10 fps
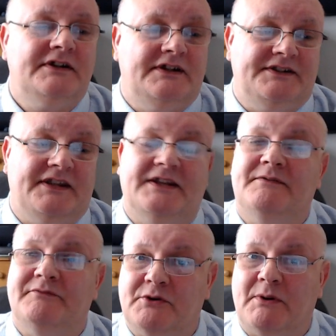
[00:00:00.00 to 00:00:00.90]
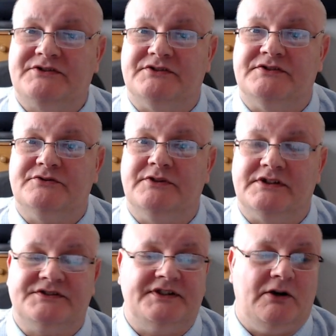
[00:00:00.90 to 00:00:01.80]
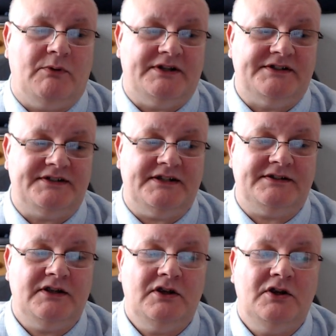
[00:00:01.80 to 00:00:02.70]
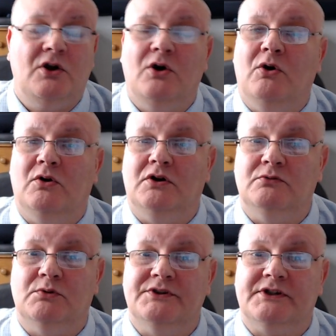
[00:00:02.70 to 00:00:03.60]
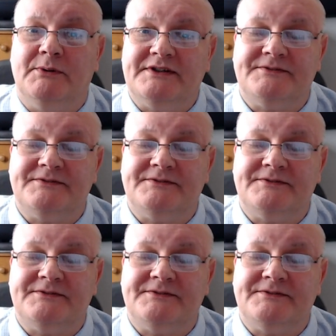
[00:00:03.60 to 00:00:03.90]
at the end of every question so you can see how well you did or who won the quiz.